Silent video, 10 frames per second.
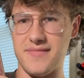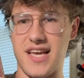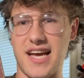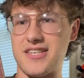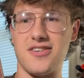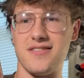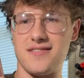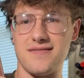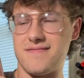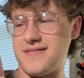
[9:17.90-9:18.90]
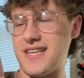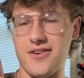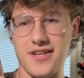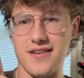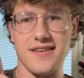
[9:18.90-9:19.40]
I couldn't
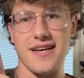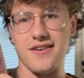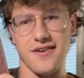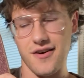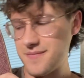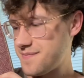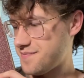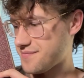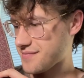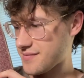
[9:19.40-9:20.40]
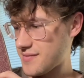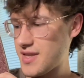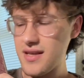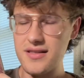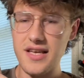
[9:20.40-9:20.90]
tell you. I don't know.
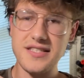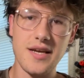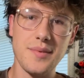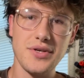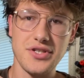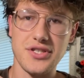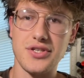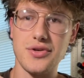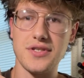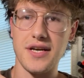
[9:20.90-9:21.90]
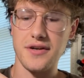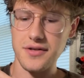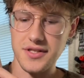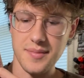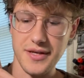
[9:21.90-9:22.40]
And this W is just too
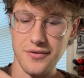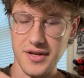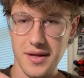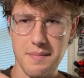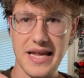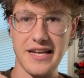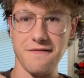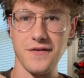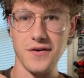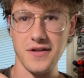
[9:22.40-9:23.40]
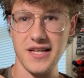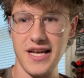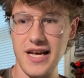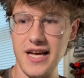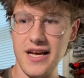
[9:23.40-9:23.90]
subtle to be really meaningful
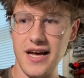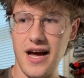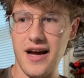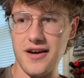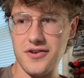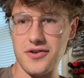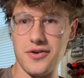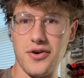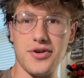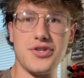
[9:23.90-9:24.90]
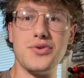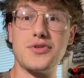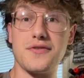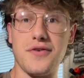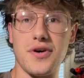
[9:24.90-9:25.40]
or
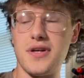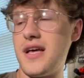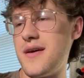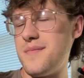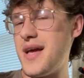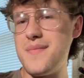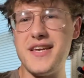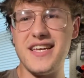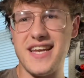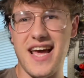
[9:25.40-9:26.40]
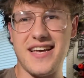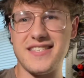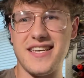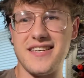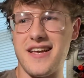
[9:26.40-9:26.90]
useful. Maybe it
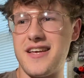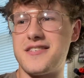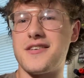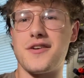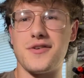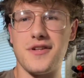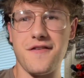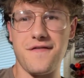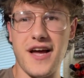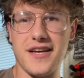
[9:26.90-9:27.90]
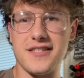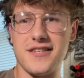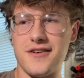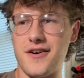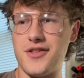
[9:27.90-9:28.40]
has a subtle
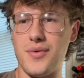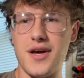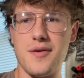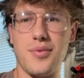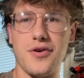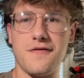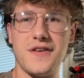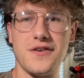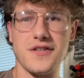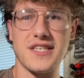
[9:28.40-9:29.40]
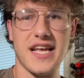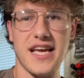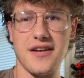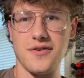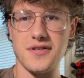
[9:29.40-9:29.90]
effect on the way the board feels and
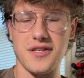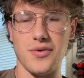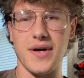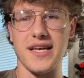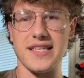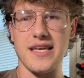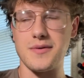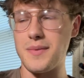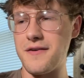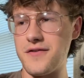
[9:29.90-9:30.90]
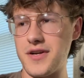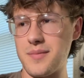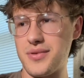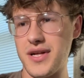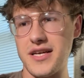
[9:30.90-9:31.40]
handles and the way it keeps my foot
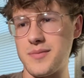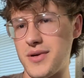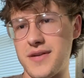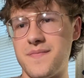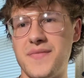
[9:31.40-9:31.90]
in place, but